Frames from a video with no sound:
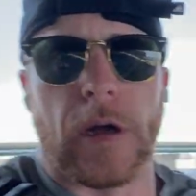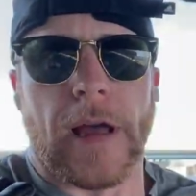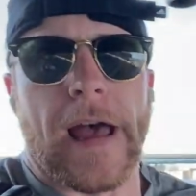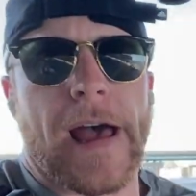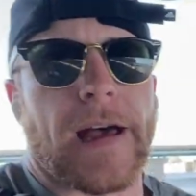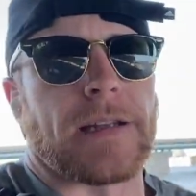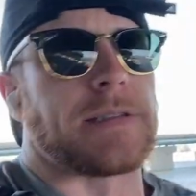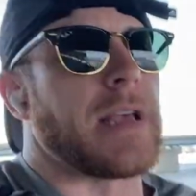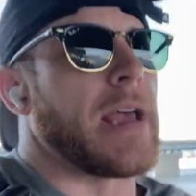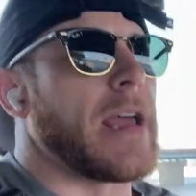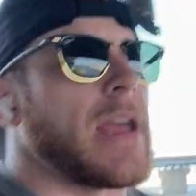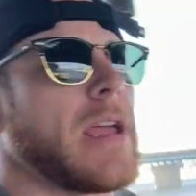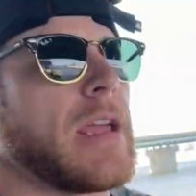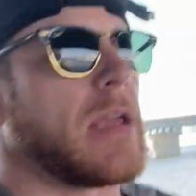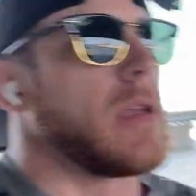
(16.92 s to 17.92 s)
as
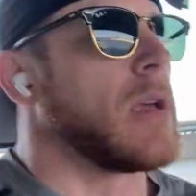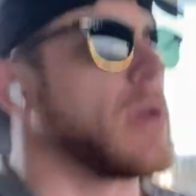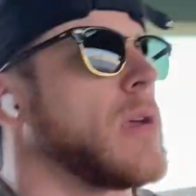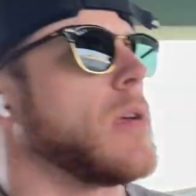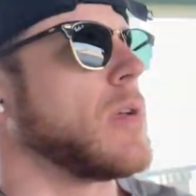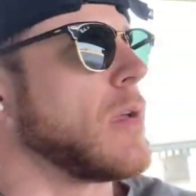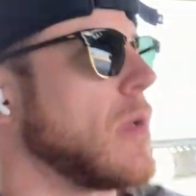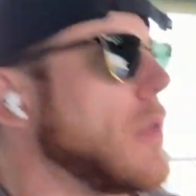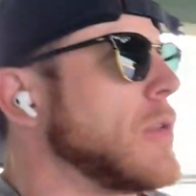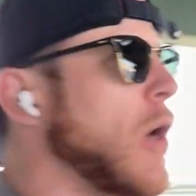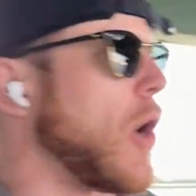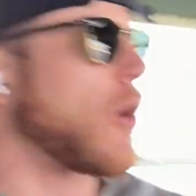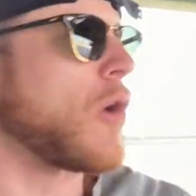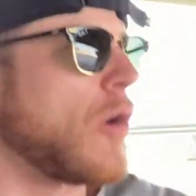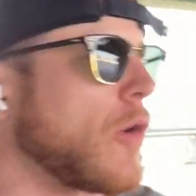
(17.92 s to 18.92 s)
a
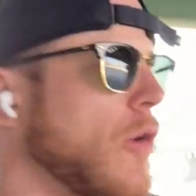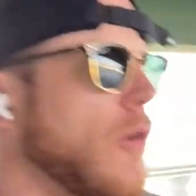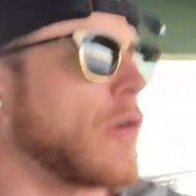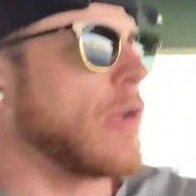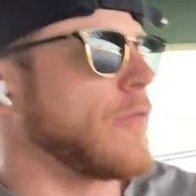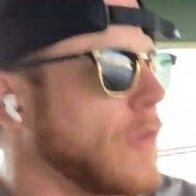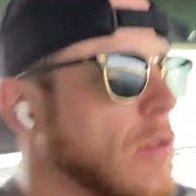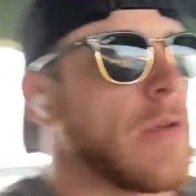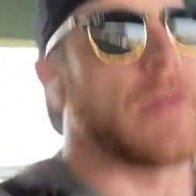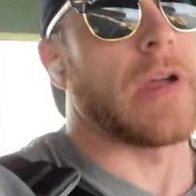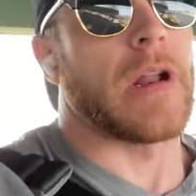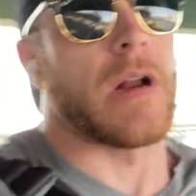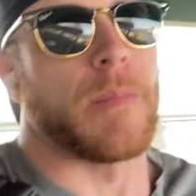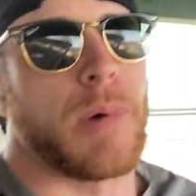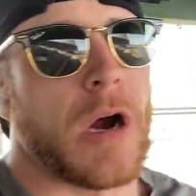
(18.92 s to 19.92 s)
dog owner if you're living
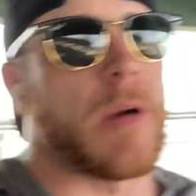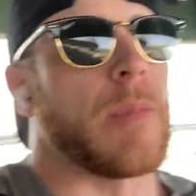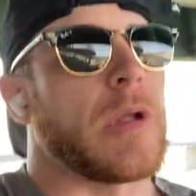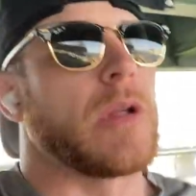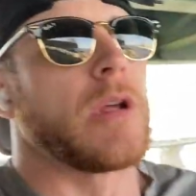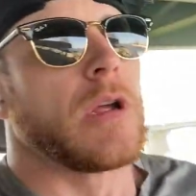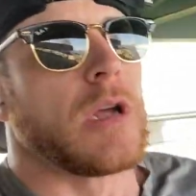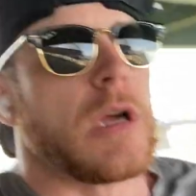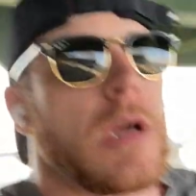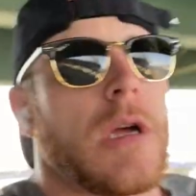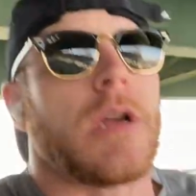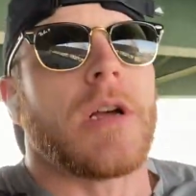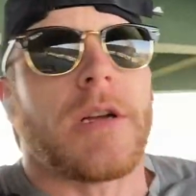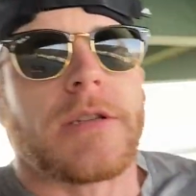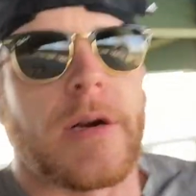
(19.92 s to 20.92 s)
in an apartment.
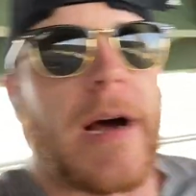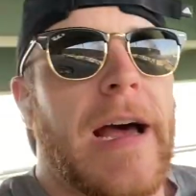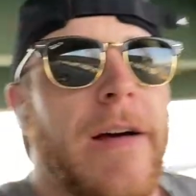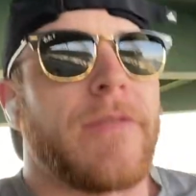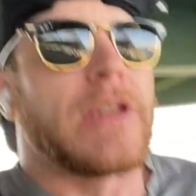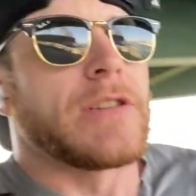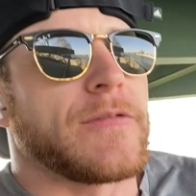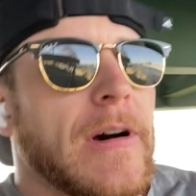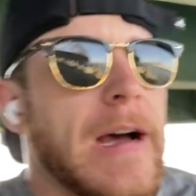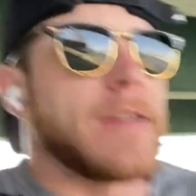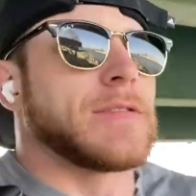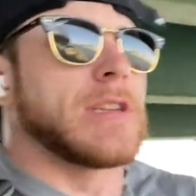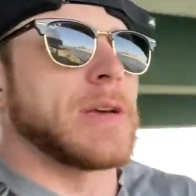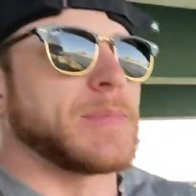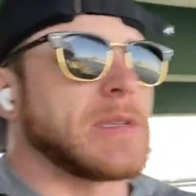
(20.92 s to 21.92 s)
So I have these
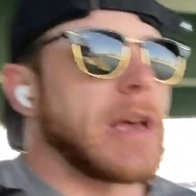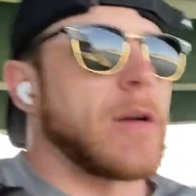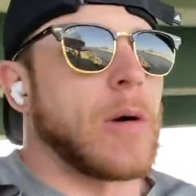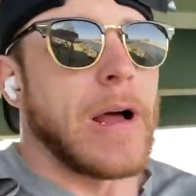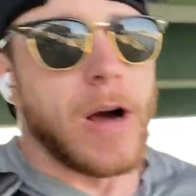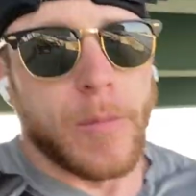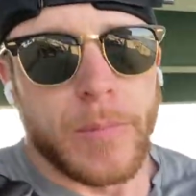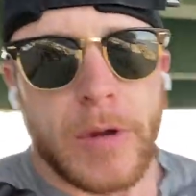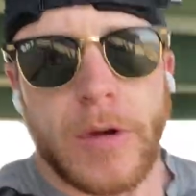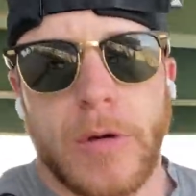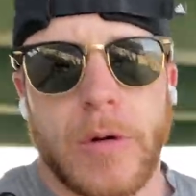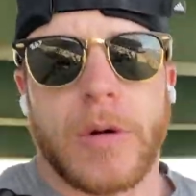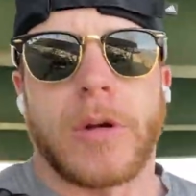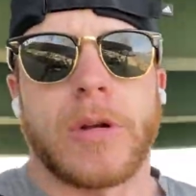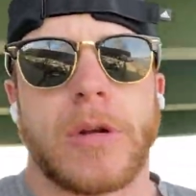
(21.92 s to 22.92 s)
five tips that'll help
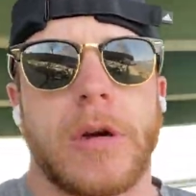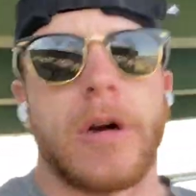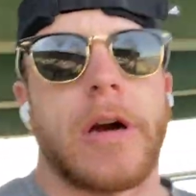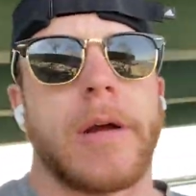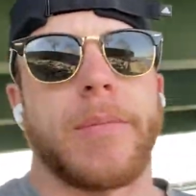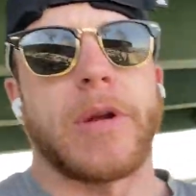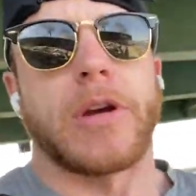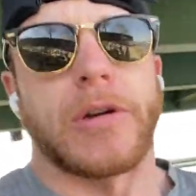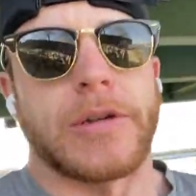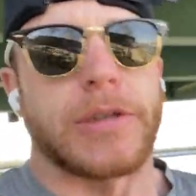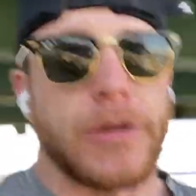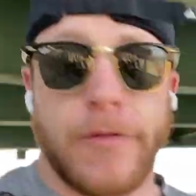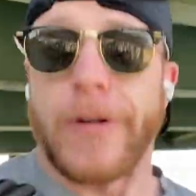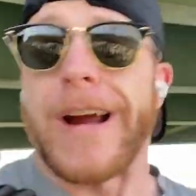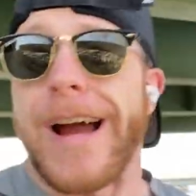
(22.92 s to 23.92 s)
you, all right, because
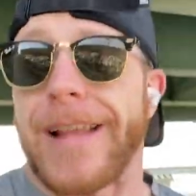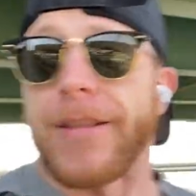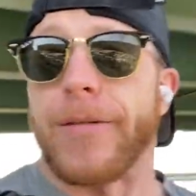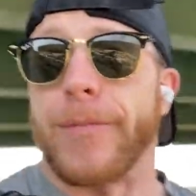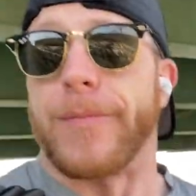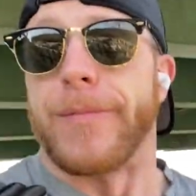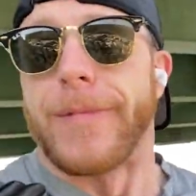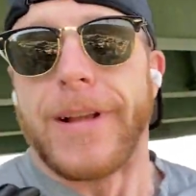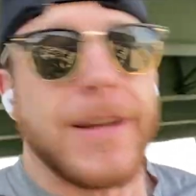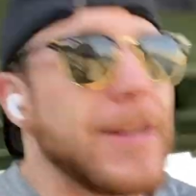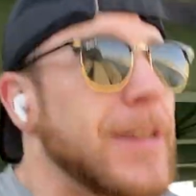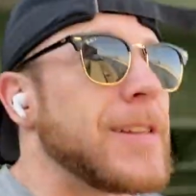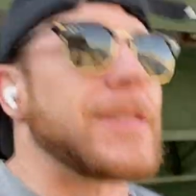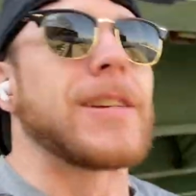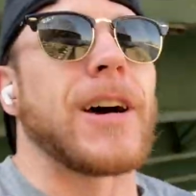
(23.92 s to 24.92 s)
you forgot them.
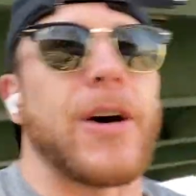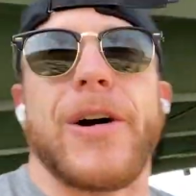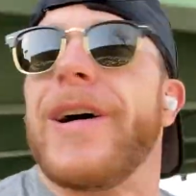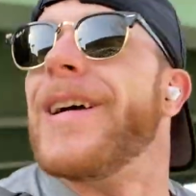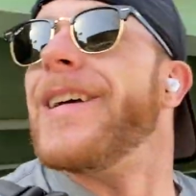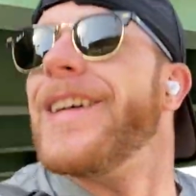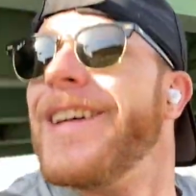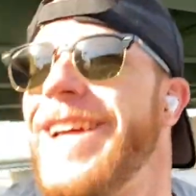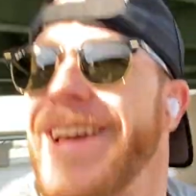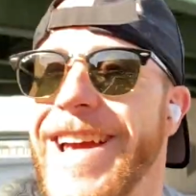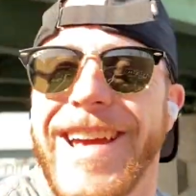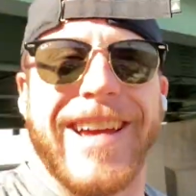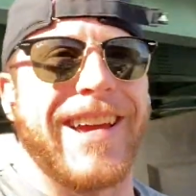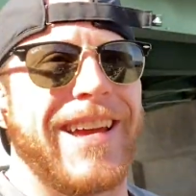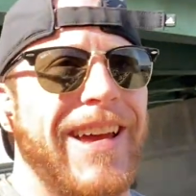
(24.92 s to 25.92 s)
So
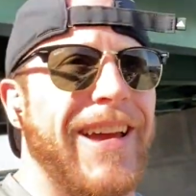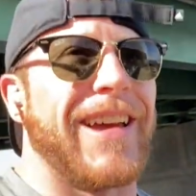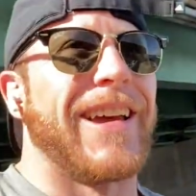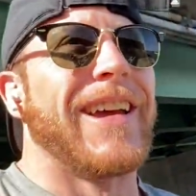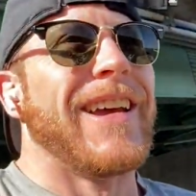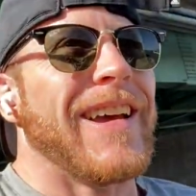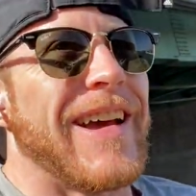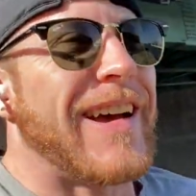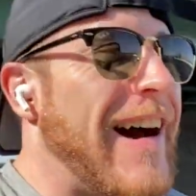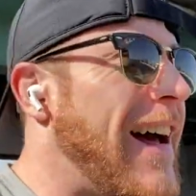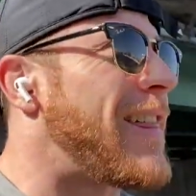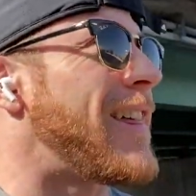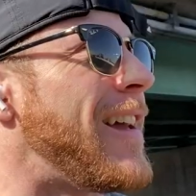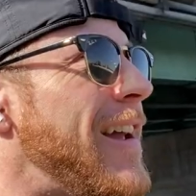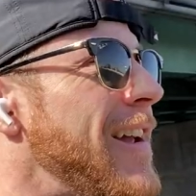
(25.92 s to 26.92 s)
I
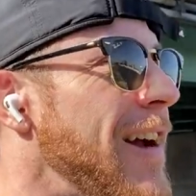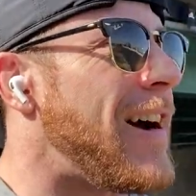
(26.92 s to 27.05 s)
think